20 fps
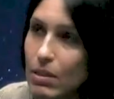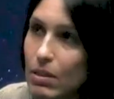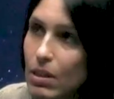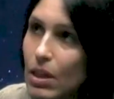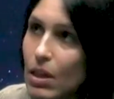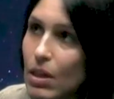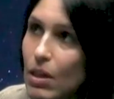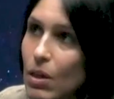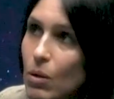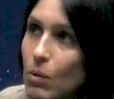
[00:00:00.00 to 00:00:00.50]
And
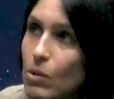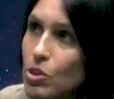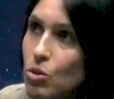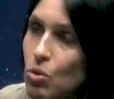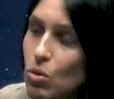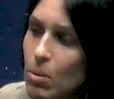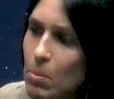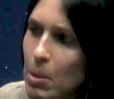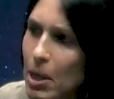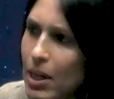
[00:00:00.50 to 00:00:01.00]

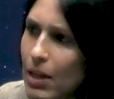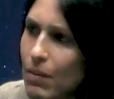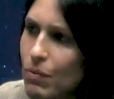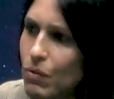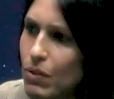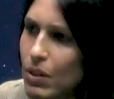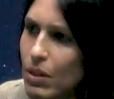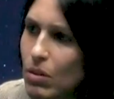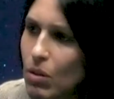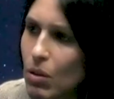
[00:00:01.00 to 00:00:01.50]
we talk
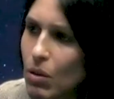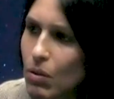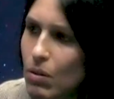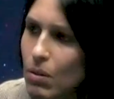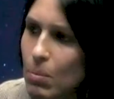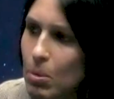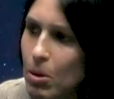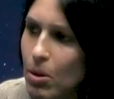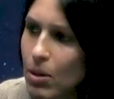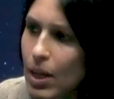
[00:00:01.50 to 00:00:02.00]
about envy a
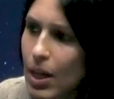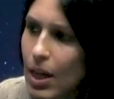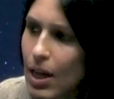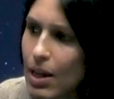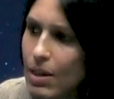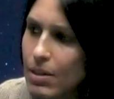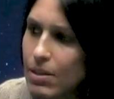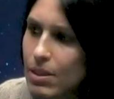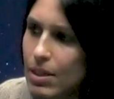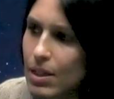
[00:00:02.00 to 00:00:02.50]
lot on the
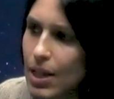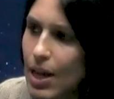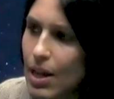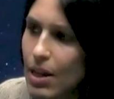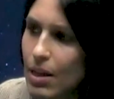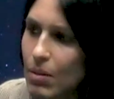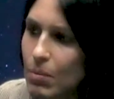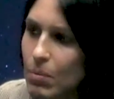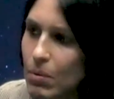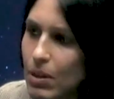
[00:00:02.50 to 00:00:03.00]

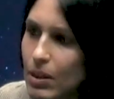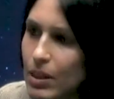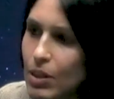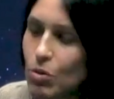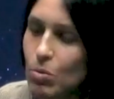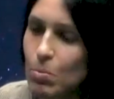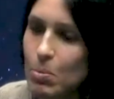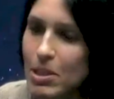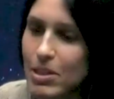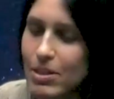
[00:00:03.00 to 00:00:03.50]
podcast, and how
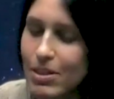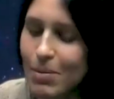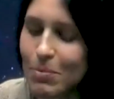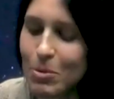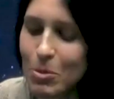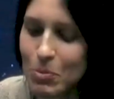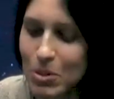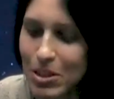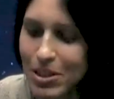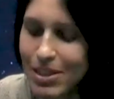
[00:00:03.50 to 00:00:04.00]
little
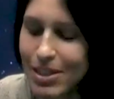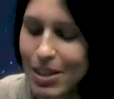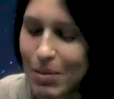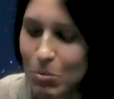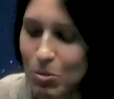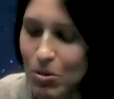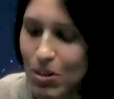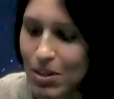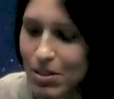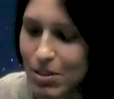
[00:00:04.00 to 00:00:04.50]
bit, someone
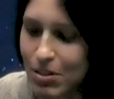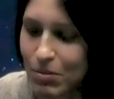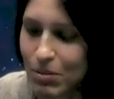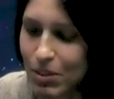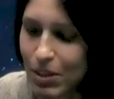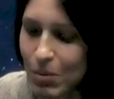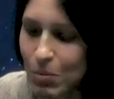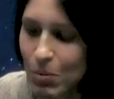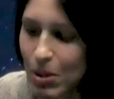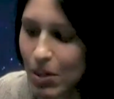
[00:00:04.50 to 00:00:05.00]
once
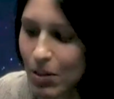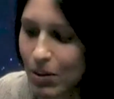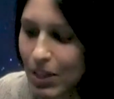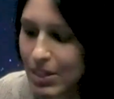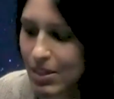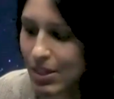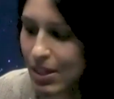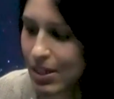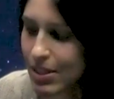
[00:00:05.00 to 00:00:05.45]
summarized it really well.